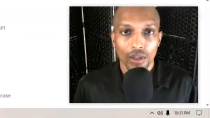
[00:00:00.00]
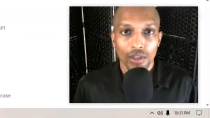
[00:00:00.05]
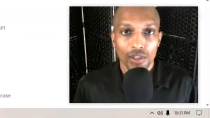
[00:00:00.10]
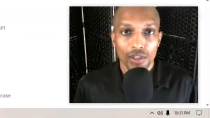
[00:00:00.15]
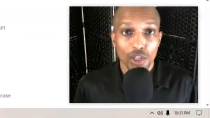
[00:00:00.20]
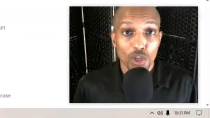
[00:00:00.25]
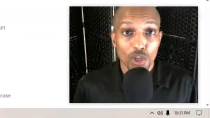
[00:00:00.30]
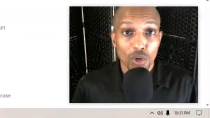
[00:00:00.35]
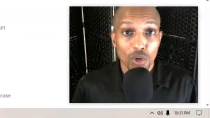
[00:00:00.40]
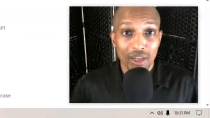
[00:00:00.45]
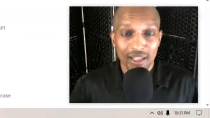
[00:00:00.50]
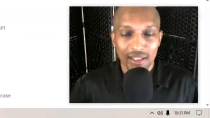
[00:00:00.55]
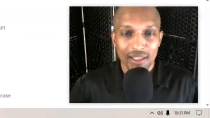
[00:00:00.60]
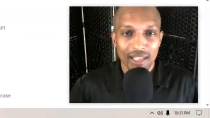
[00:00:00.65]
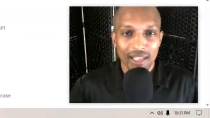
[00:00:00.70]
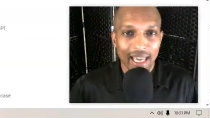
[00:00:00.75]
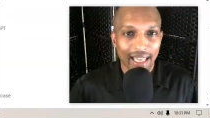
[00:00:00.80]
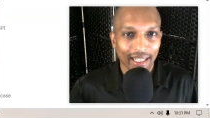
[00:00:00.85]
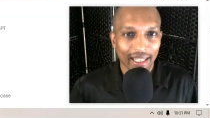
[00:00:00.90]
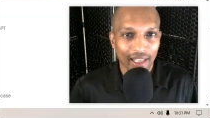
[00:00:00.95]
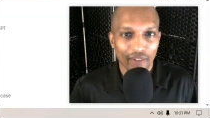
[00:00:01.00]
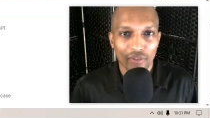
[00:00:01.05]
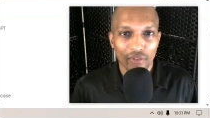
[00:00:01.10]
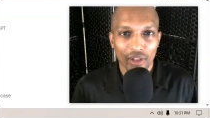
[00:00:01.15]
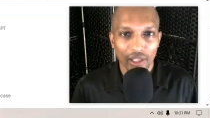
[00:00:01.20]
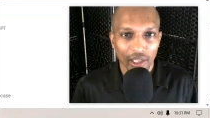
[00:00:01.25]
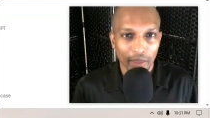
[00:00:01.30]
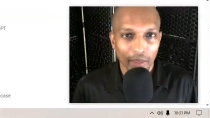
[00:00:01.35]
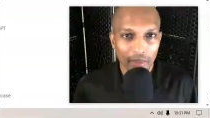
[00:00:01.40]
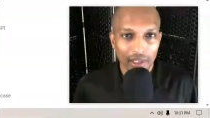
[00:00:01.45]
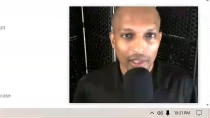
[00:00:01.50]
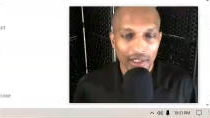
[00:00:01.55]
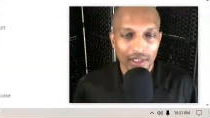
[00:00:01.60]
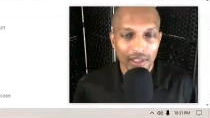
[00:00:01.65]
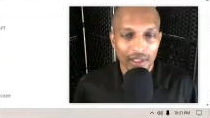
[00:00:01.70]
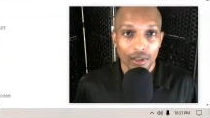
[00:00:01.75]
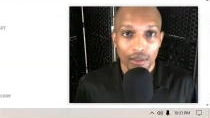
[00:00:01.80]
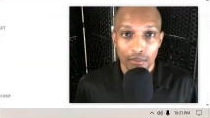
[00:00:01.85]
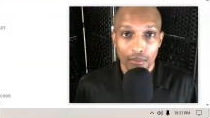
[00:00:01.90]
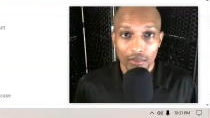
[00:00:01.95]
So you can set different limits
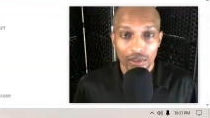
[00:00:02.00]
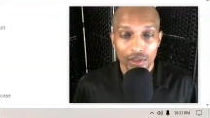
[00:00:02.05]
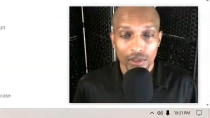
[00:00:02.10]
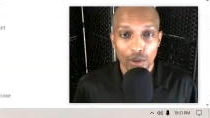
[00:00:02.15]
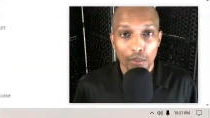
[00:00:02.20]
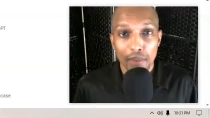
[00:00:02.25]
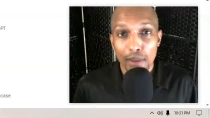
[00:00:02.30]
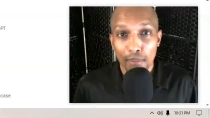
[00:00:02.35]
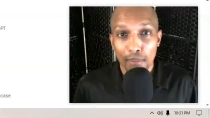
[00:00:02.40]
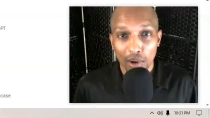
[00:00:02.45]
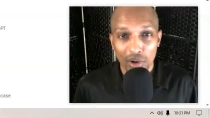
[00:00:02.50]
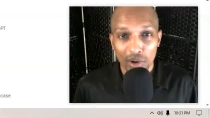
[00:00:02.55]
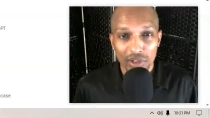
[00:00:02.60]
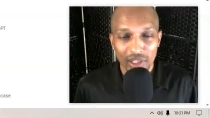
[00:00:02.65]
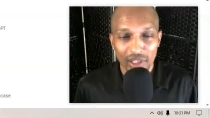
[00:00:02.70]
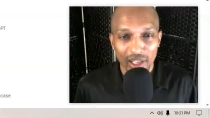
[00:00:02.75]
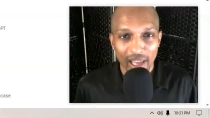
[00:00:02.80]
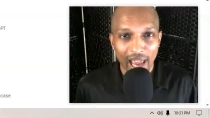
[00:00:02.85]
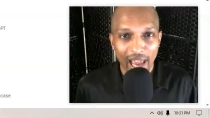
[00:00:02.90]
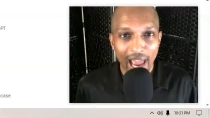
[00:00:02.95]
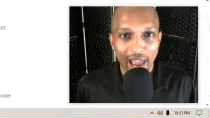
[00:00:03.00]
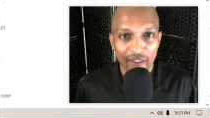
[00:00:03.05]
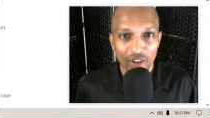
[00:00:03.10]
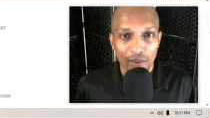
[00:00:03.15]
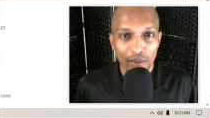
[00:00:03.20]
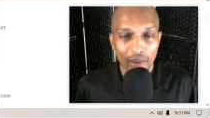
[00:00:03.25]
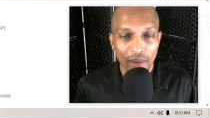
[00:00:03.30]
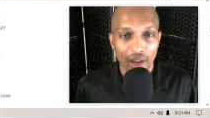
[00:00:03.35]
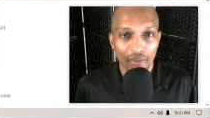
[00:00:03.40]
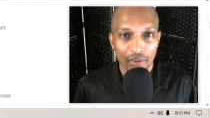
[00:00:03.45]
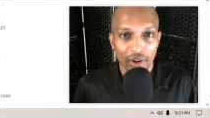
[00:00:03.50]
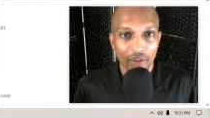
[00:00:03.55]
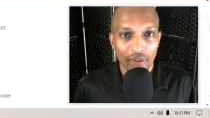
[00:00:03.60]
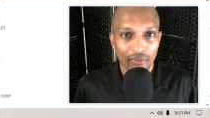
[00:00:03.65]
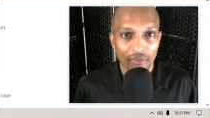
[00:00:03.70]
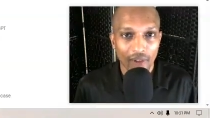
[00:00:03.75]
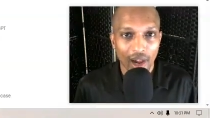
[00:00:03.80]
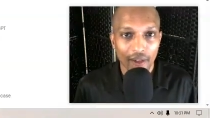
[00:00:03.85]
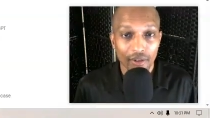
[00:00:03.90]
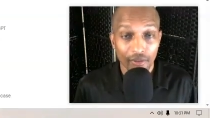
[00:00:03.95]
so me personally, I have it about
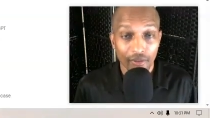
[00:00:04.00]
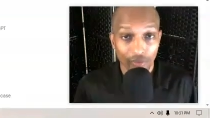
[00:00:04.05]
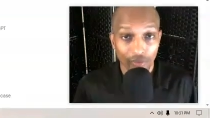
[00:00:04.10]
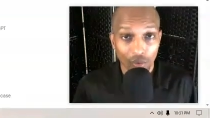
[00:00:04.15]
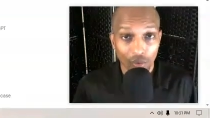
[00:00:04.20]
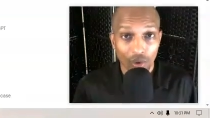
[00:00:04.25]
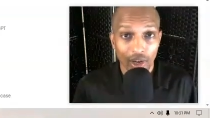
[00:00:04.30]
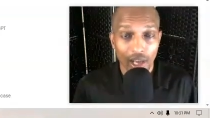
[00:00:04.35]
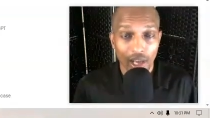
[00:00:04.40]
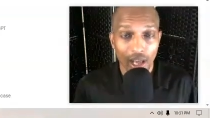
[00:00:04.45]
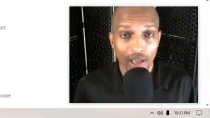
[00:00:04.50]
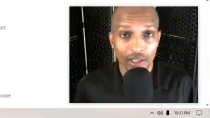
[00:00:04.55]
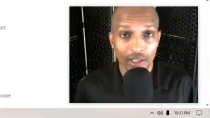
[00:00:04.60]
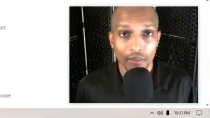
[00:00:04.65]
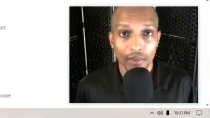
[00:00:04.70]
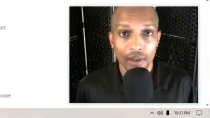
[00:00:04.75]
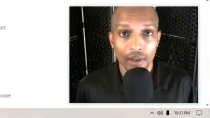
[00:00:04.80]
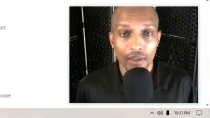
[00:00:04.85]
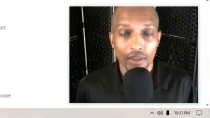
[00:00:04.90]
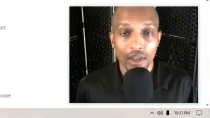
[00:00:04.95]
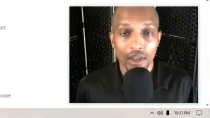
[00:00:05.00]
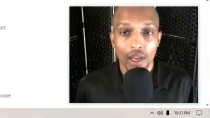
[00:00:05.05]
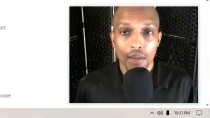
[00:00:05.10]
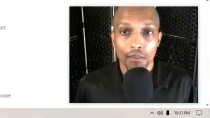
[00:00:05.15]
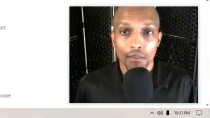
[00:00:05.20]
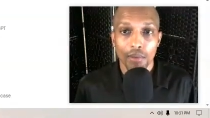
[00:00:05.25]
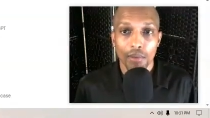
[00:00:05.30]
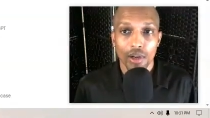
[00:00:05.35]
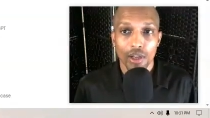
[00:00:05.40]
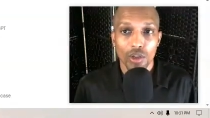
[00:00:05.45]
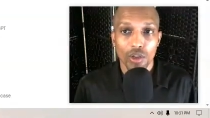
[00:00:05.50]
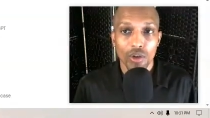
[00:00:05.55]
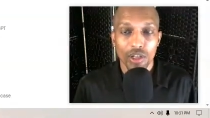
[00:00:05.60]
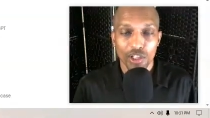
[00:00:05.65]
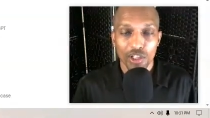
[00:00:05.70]
thirty-five to forty dollars a month, but you can